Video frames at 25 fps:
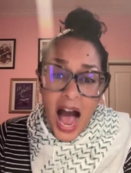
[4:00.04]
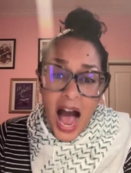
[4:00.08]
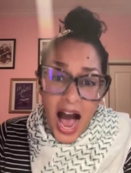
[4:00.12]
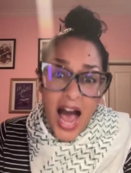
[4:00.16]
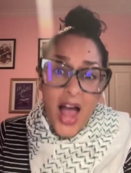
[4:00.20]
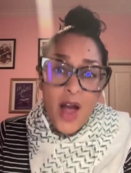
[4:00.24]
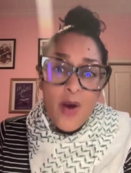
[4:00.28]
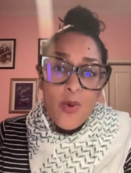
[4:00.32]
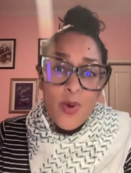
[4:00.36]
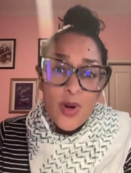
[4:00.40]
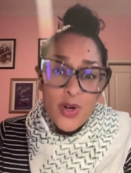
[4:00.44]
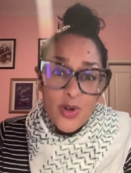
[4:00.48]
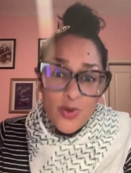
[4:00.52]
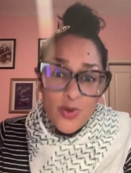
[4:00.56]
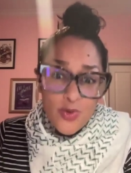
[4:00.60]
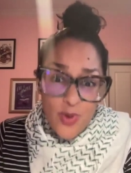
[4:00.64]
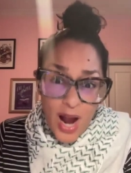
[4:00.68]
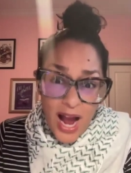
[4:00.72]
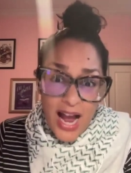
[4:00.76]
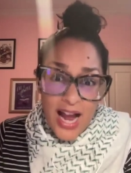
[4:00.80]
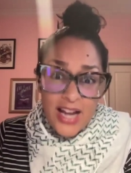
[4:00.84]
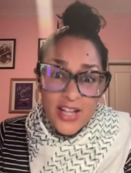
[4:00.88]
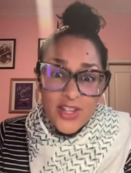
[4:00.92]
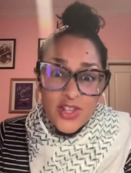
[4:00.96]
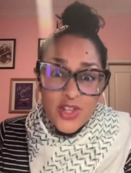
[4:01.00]
I would
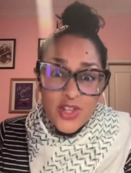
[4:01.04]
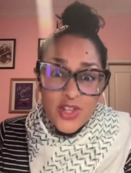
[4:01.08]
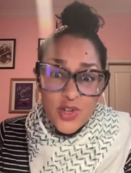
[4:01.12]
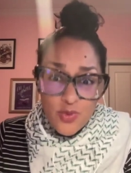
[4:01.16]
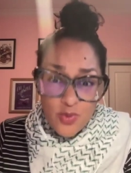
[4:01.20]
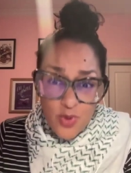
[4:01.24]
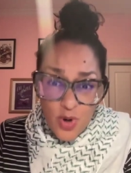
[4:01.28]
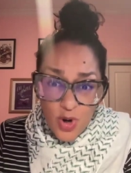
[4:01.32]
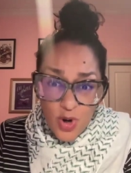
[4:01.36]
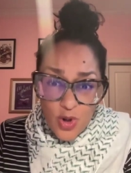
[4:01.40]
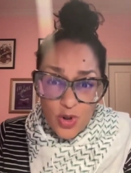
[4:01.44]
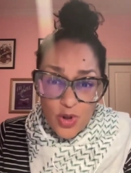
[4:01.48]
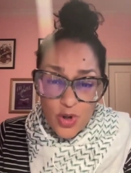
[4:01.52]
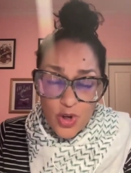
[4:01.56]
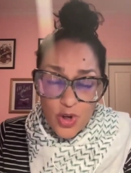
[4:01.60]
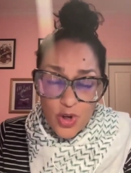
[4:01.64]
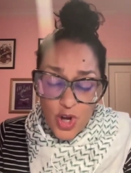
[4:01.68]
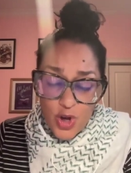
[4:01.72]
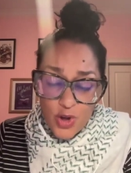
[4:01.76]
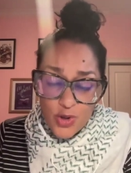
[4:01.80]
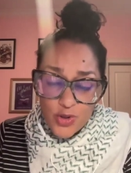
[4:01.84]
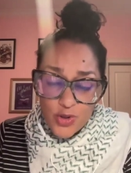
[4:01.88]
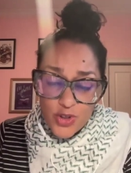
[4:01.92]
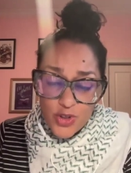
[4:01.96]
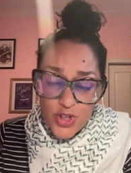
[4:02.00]
ride the roller
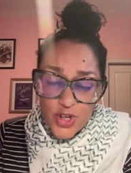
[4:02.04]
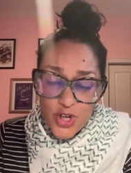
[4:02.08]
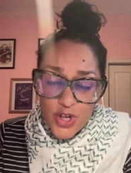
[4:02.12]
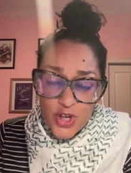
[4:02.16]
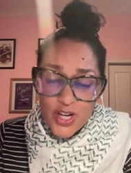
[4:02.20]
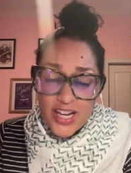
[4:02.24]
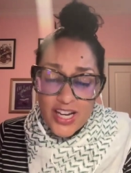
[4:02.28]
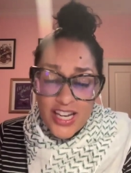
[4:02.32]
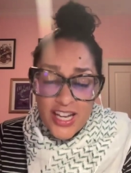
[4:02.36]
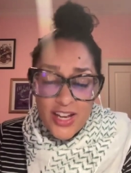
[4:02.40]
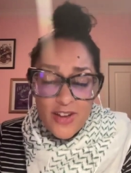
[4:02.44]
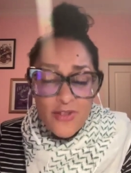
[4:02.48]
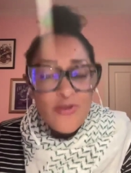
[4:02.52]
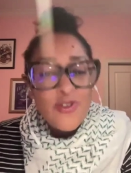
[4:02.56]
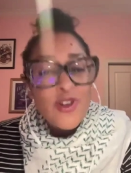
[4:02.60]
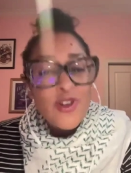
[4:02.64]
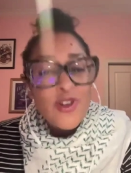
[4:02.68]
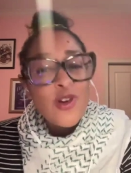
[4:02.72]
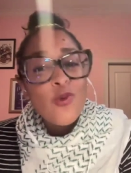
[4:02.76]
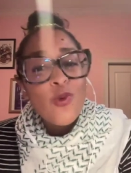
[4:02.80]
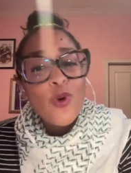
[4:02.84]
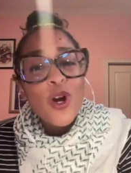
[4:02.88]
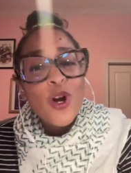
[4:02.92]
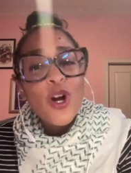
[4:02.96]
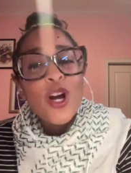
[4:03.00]
coaster if
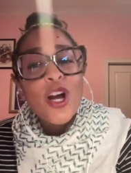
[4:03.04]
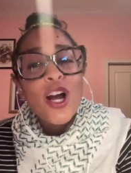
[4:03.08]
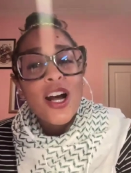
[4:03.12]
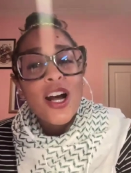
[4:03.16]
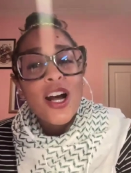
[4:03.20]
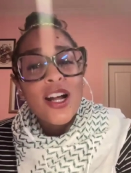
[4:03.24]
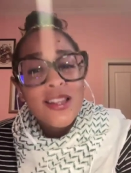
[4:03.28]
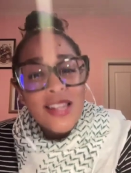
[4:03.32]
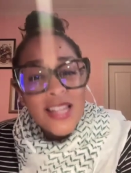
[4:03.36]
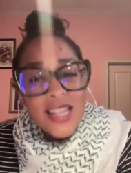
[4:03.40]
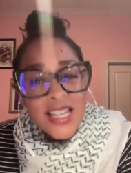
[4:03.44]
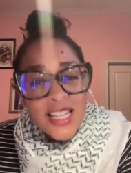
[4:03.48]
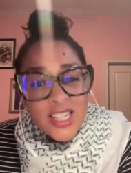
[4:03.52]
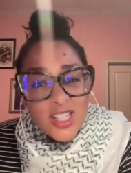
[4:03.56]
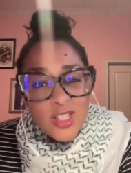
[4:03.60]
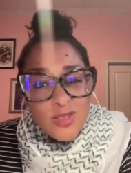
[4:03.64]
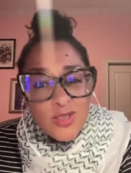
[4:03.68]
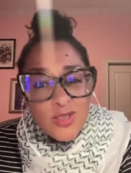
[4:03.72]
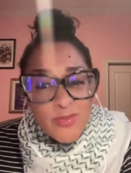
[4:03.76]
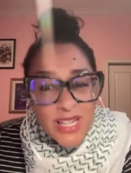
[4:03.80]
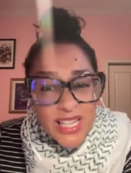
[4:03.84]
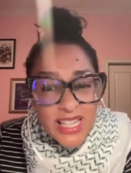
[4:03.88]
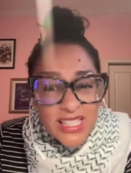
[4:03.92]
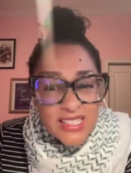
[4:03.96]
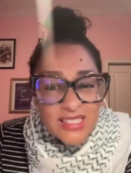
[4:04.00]
it were a
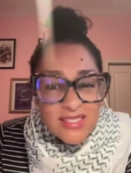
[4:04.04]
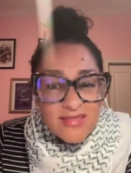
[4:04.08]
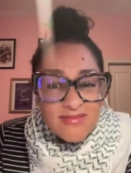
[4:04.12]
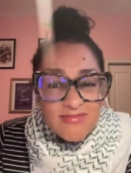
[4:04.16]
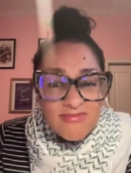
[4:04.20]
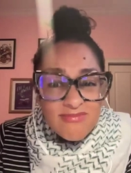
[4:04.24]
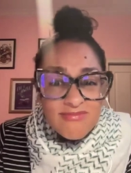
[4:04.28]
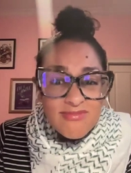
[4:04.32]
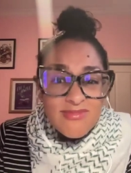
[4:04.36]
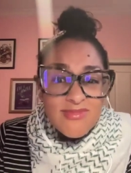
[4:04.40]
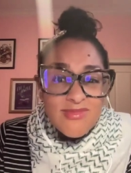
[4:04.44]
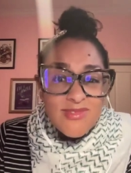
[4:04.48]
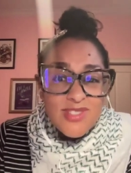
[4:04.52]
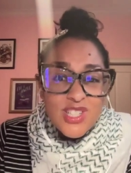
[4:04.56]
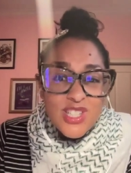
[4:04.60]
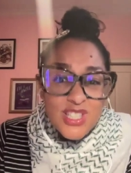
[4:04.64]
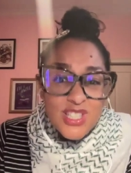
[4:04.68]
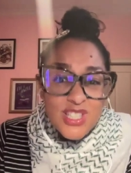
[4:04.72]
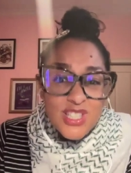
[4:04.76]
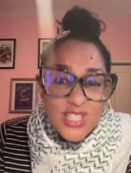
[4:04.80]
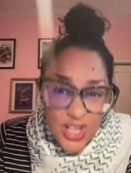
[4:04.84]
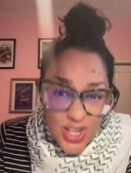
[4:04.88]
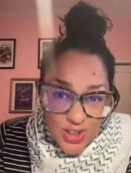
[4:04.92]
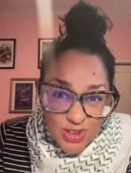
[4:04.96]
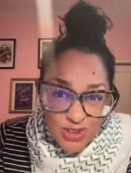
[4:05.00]
little bit
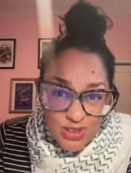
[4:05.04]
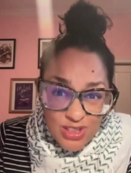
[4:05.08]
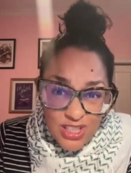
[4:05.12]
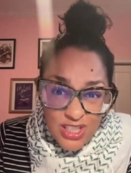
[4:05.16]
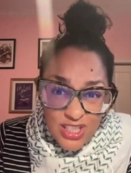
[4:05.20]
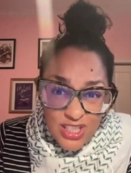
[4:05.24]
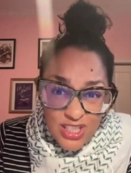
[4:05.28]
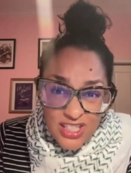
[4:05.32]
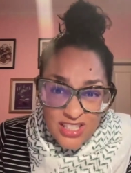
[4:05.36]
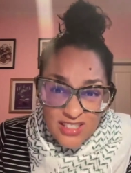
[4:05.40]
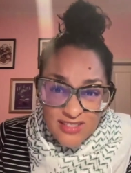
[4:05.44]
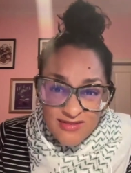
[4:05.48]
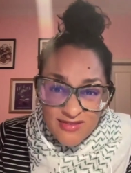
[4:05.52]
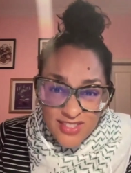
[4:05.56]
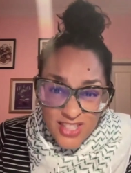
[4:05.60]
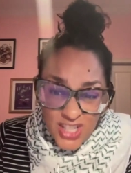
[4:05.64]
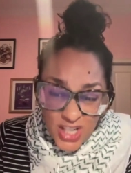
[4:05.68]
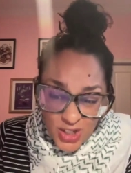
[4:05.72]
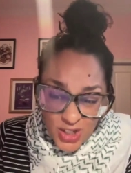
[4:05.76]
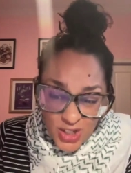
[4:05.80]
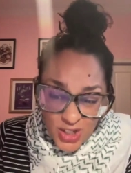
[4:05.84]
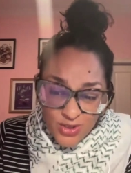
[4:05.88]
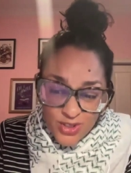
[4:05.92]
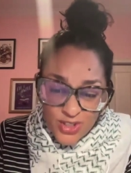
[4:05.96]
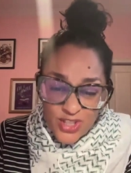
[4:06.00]
slower
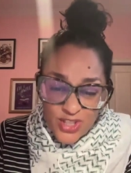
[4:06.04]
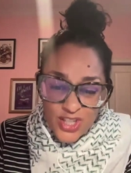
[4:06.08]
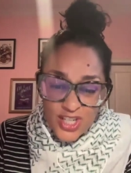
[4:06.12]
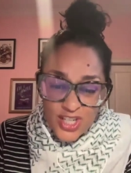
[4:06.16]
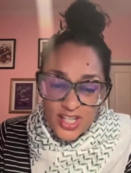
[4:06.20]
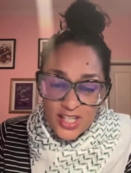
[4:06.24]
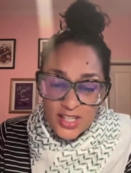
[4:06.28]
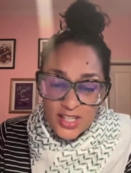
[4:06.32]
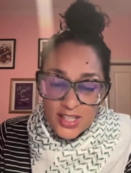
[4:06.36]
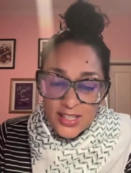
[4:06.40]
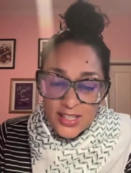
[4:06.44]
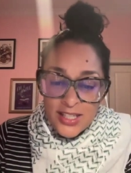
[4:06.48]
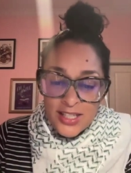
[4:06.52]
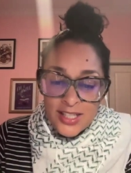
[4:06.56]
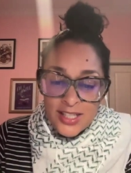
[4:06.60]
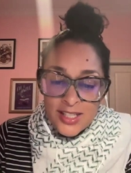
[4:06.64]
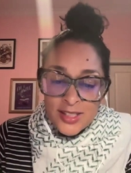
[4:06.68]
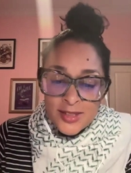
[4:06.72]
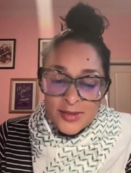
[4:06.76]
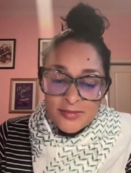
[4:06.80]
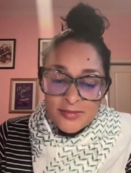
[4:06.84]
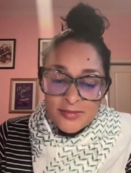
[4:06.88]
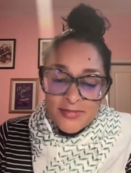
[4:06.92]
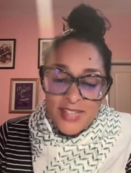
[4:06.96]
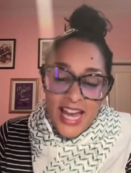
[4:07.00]
coaster.
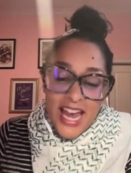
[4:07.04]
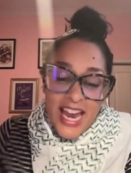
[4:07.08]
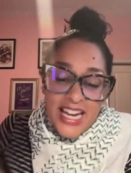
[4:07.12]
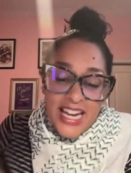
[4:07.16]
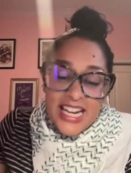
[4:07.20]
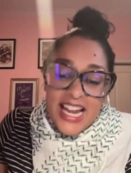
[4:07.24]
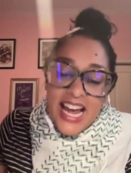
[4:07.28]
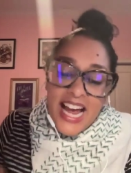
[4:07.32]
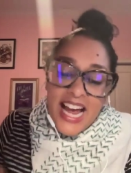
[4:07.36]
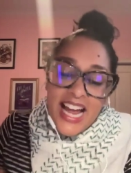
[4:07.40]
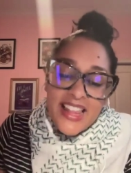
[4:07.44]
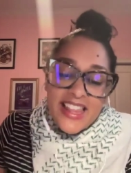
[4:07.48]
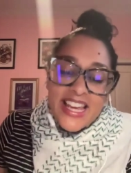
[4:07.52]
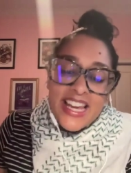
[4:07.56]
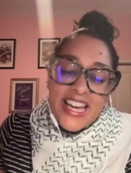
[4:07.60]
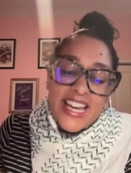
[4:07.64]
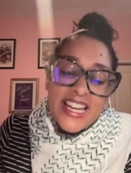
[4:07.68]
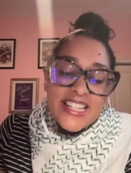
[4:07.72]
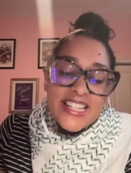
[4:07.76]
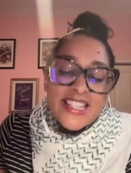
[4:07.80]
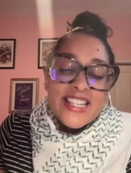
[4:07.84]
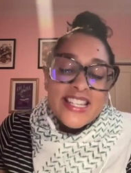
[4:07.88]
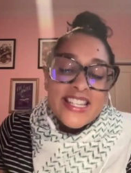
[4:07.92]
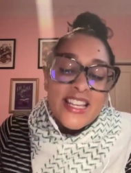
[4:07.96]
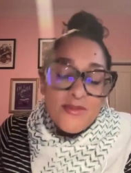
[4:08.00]
And I
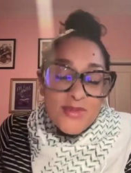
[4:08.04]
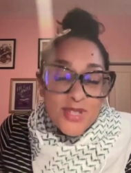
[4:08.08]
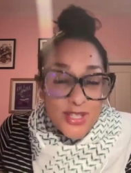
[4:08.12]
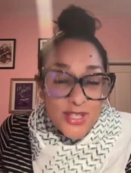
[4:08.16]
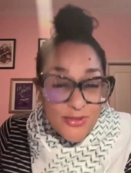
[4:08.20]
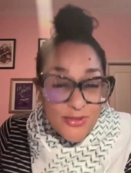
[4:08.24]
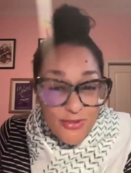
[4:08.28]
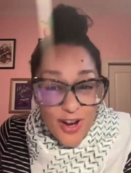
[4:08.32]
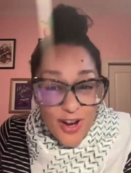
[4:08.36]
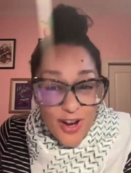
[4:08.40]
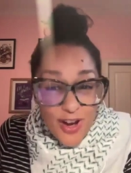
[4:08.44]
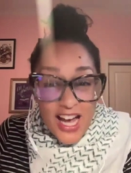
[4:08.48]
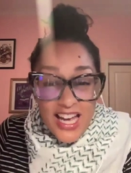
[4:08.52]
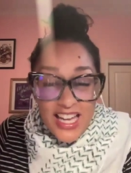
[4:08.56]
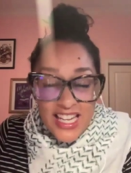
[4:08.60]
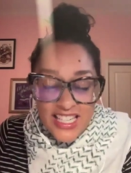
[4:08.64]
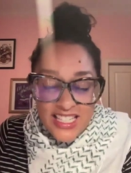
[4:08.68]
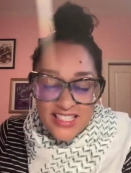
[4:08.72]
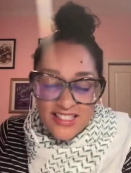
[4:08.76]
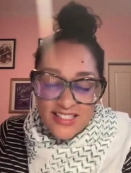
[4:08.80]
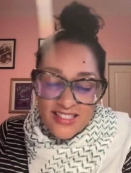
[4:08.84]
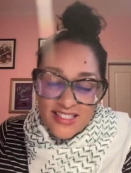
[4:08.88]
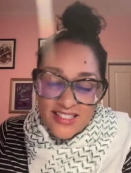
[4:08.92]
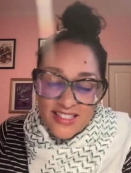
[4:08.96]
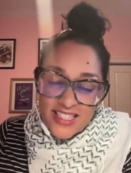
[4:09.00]
think it seems
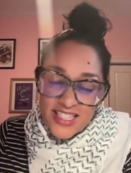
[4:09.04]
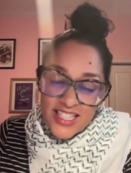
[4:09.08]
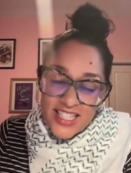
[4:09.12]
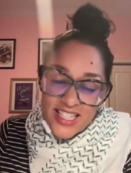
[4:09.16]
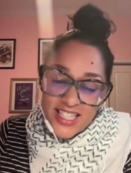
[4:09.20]
fun,